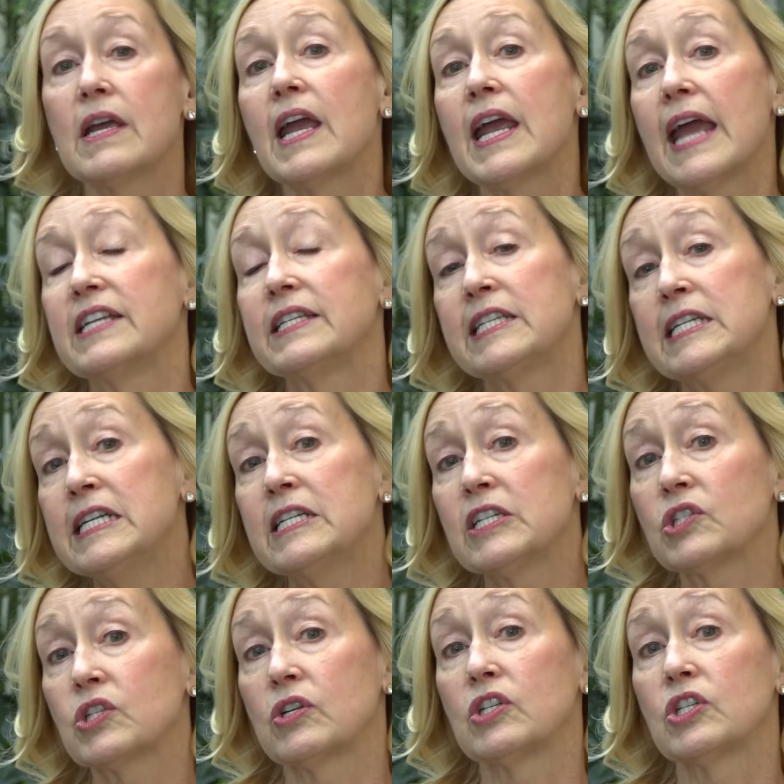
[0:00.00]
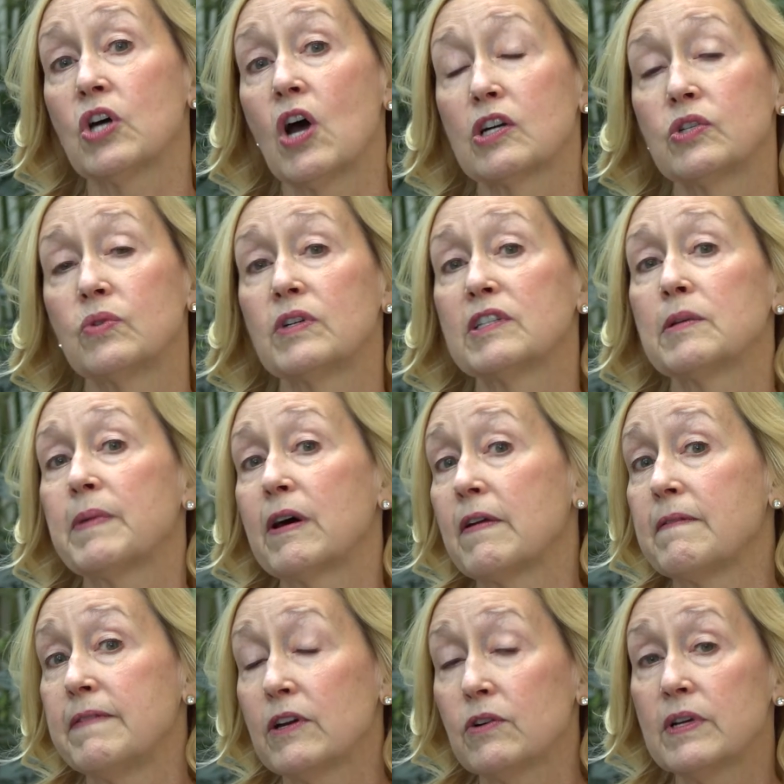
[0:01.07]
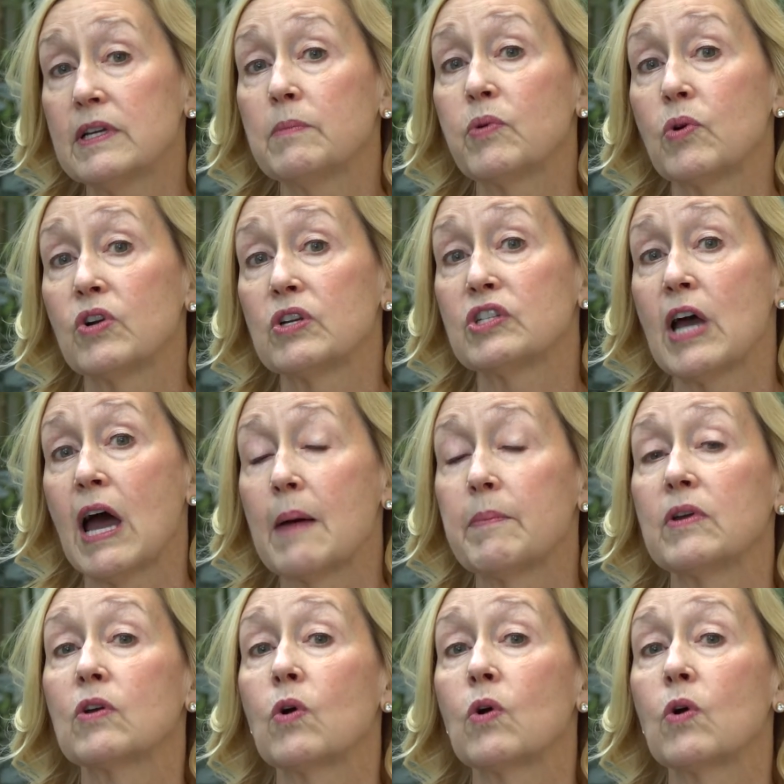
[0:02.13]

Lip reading: And Tina is going to talk to us about a very important topic,